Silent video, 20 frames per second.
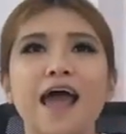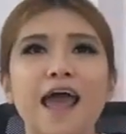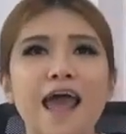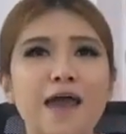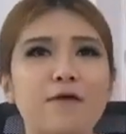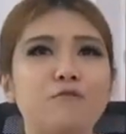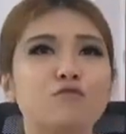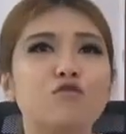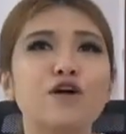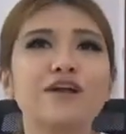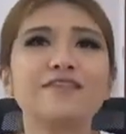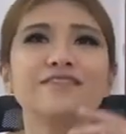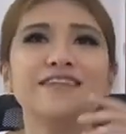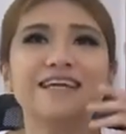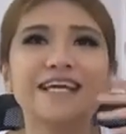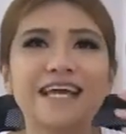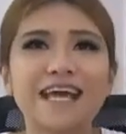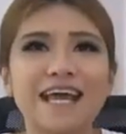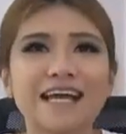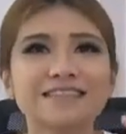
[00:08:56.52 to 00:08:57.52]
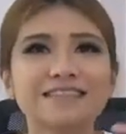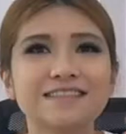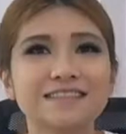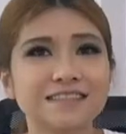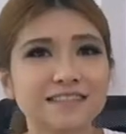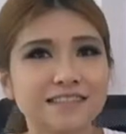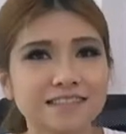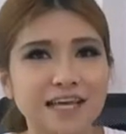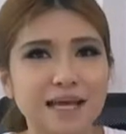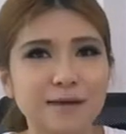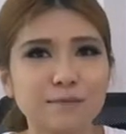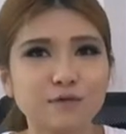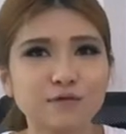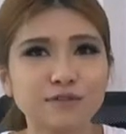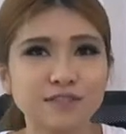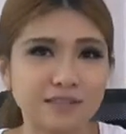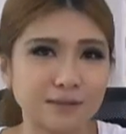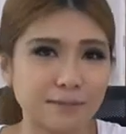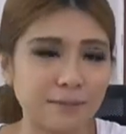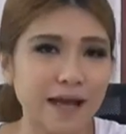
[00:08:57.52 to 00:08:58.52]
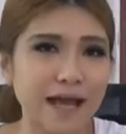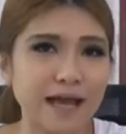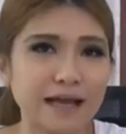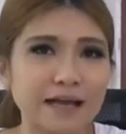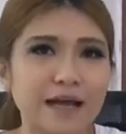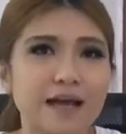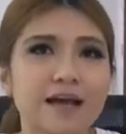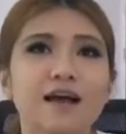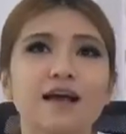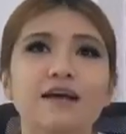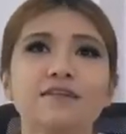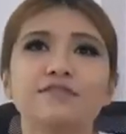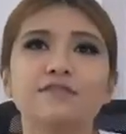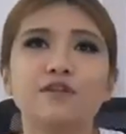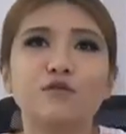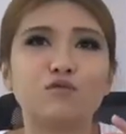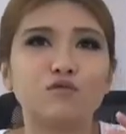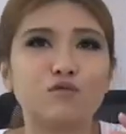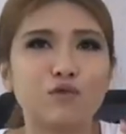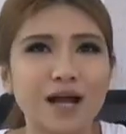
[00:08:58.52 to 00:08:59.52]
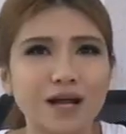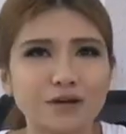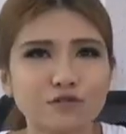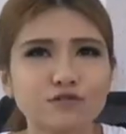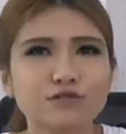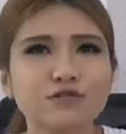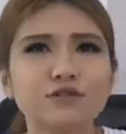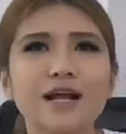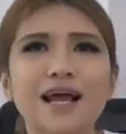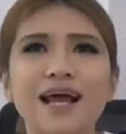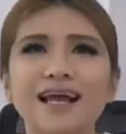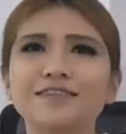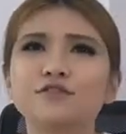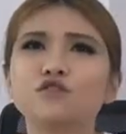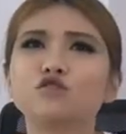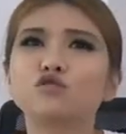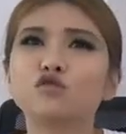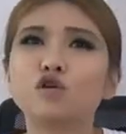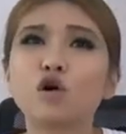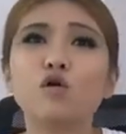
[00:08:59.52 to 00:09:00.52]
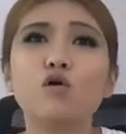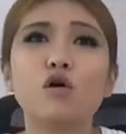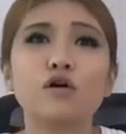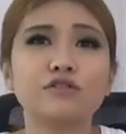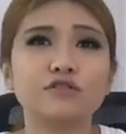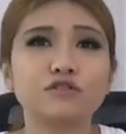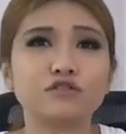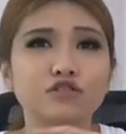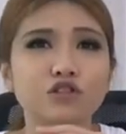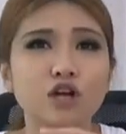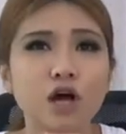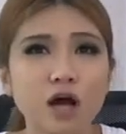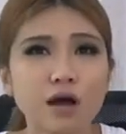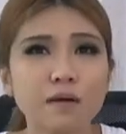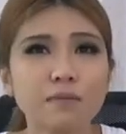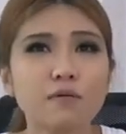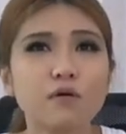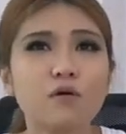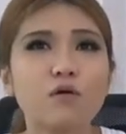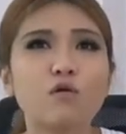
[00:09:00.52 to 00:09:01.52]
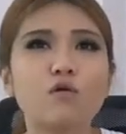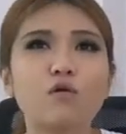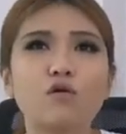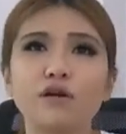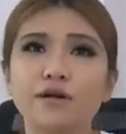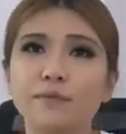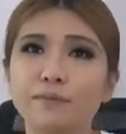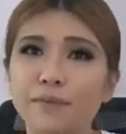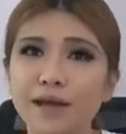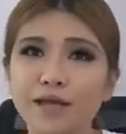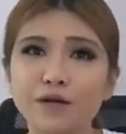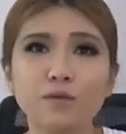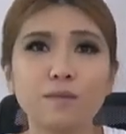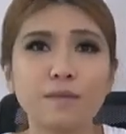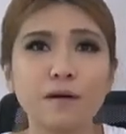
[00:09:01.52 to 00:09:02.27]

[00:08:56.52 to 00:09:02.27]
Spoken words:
and run the Cat6 cables in the back. The router has to go on the top or the metal